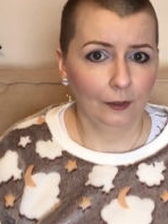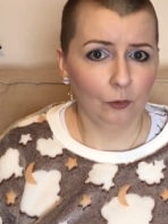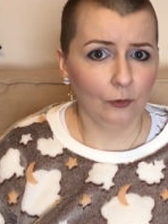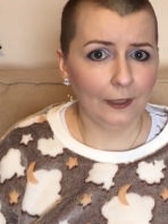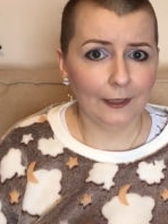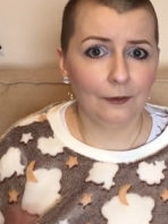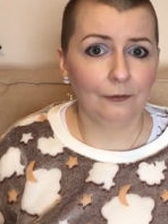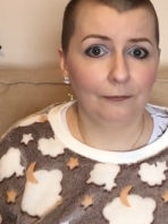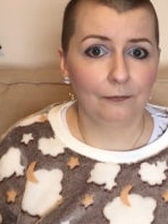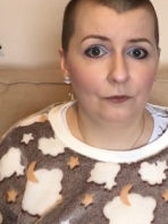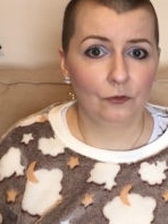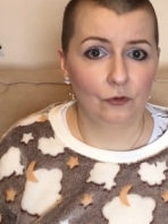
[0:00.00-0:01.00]

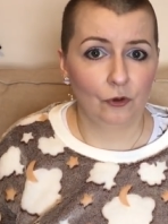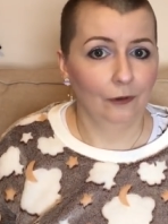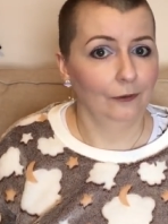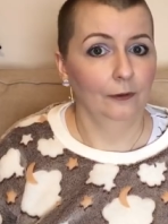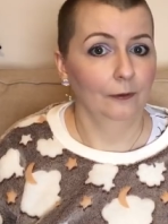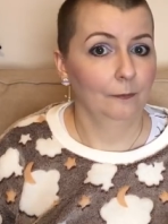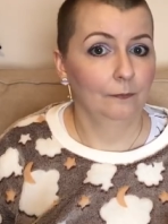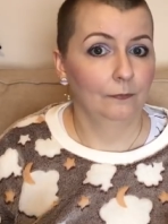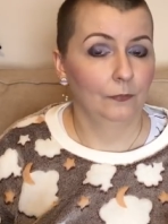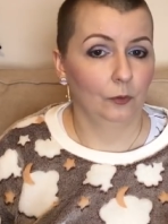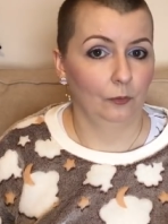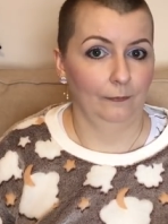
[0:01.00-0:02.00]
creative journal
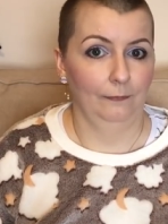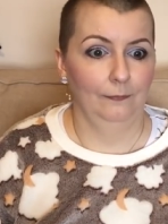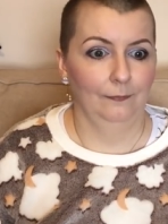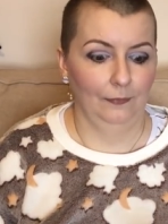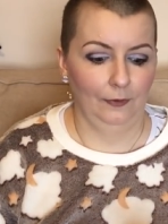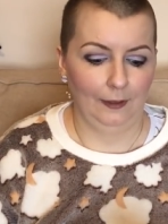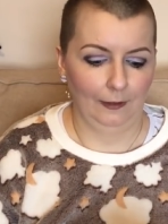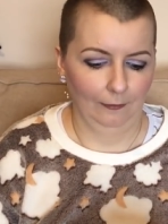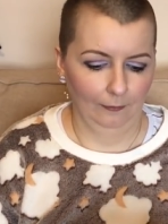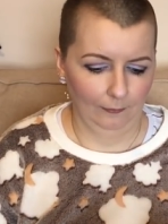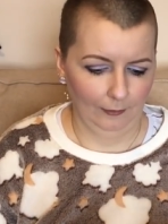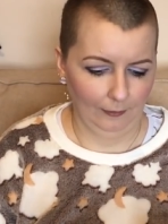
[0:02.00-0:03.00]
sort of thing,
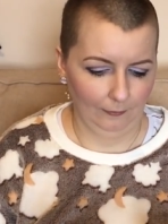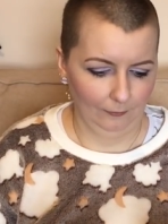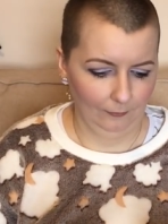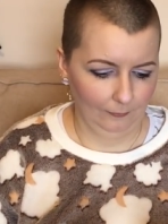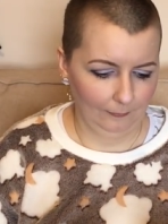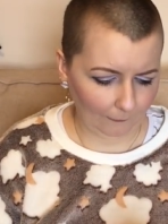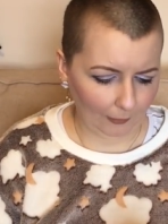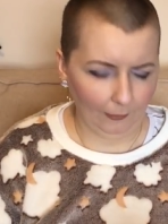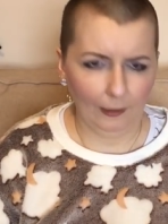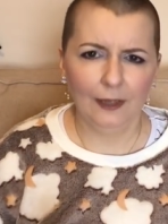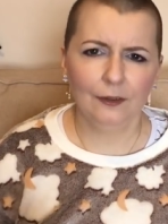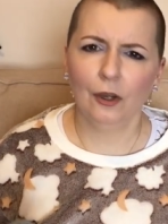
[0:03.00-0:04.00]
and
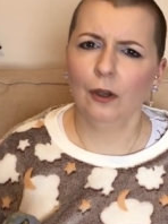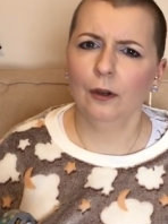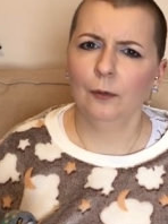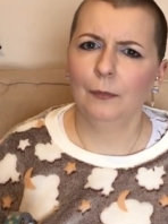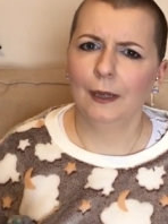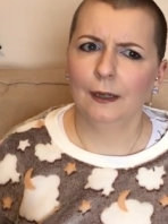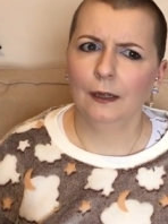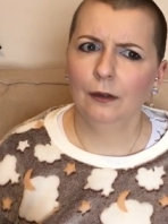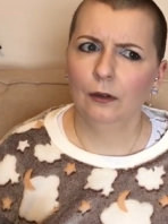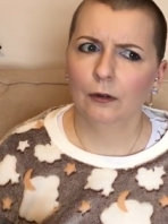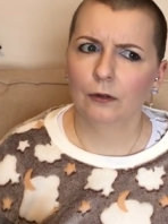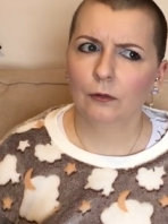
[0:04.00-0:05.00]
card making,
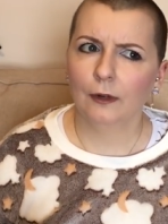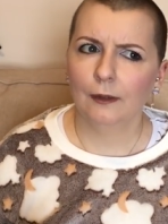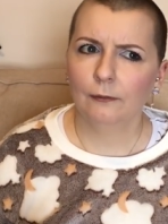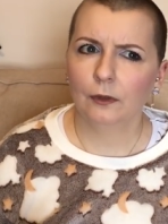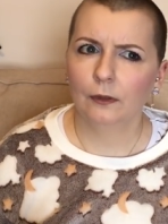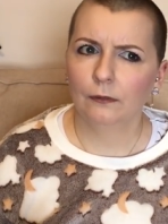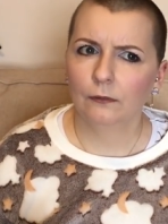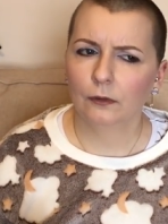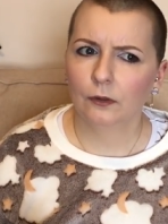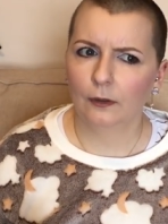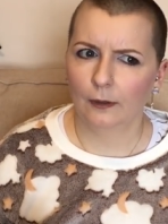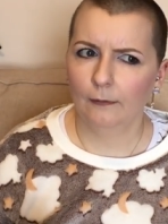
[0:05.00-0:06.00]
card craft and
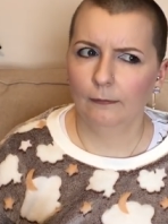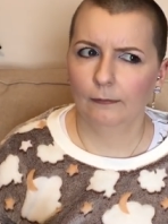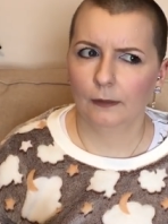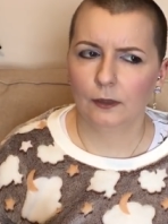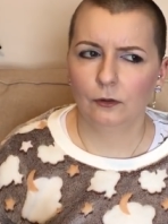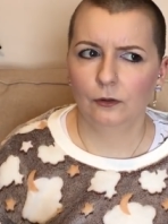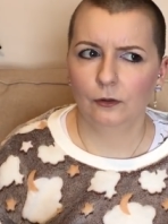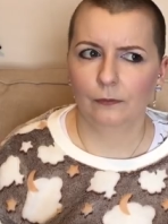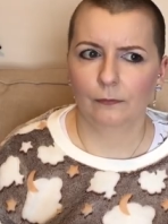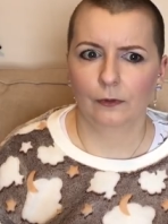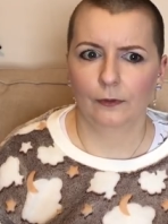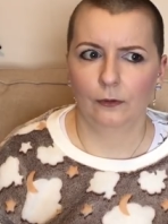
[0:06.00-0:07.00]
stuff. I do use
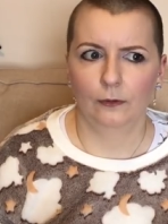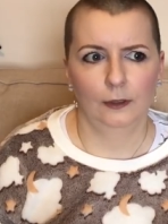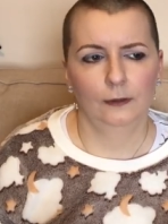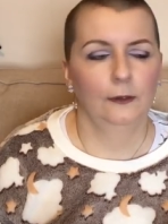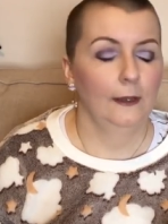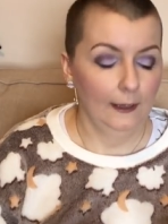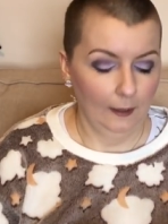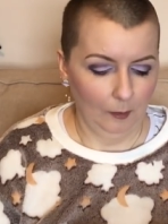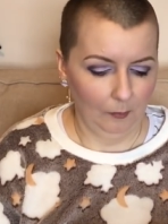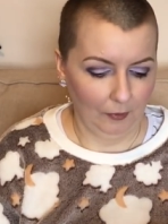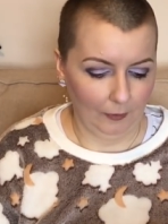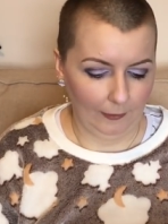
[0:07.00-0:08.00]
it for other things,
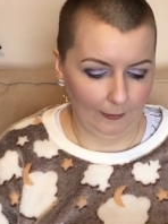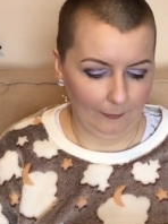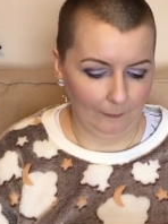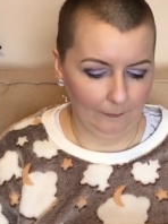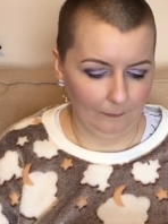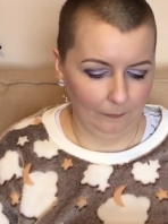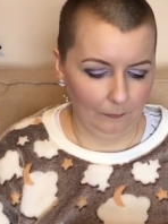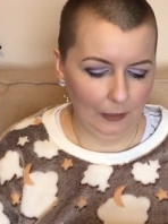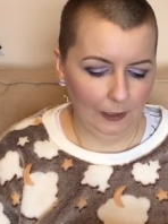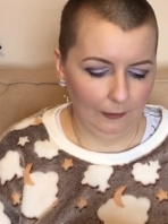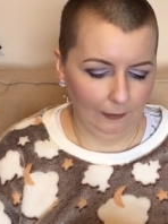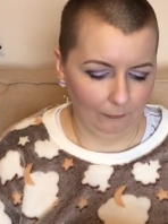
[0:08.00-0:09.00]
but
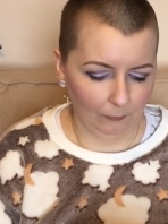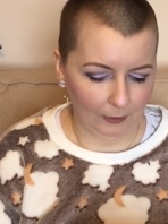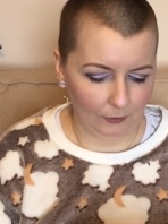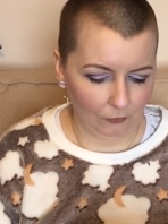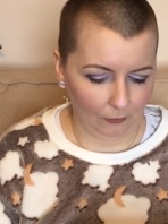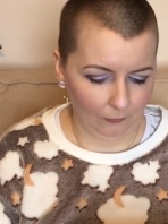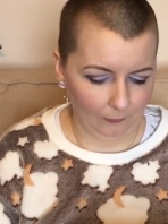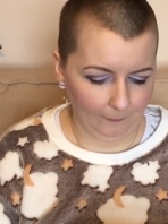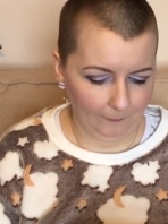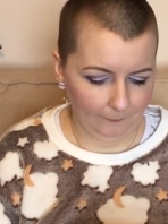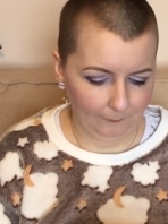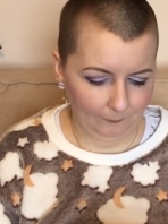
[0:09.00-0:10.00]
mainly for my
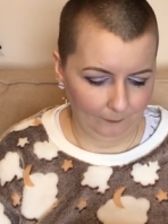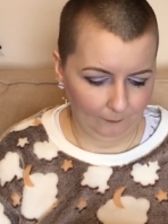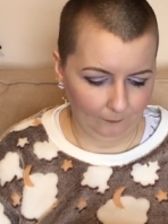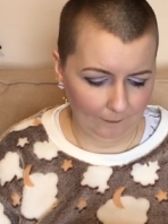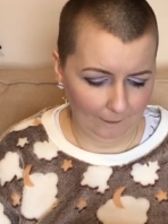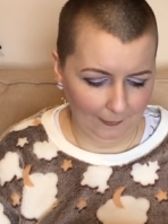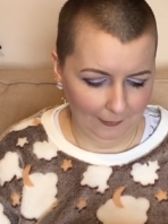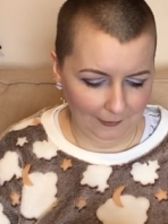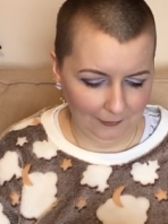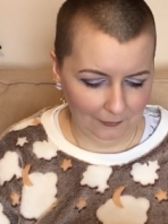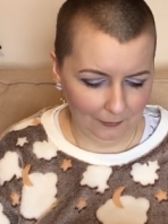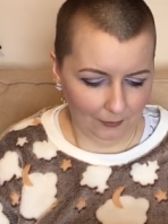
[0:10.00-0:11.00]
journal.
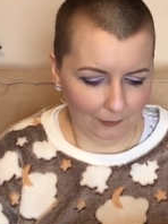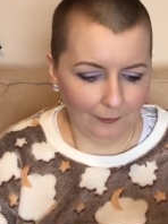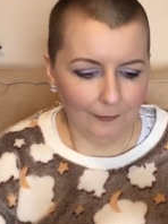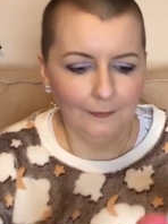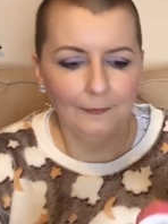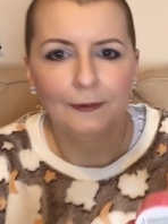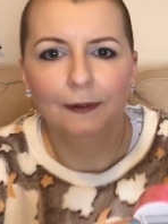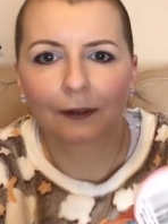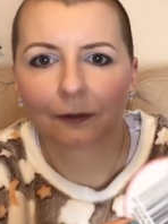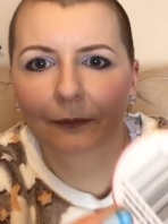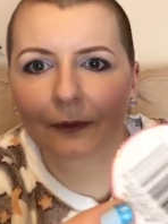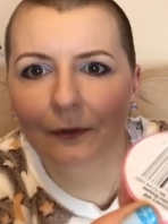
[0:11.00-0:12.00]
Oh,
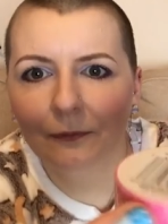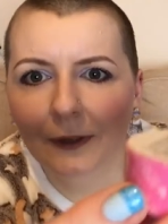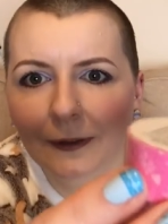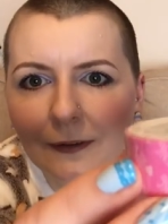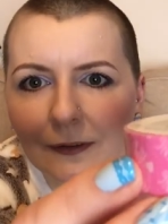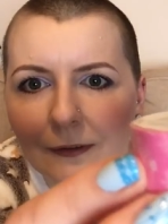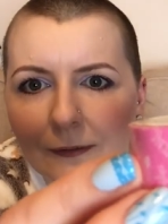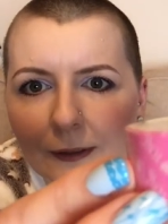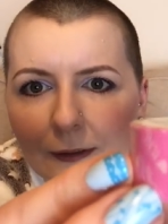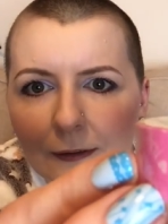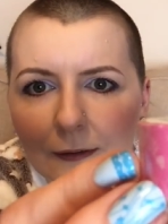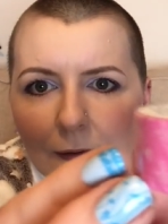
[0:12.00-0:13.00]
this one's fun. It's
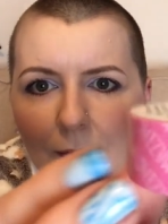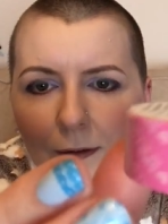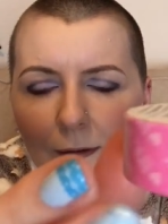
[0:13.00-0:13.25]
like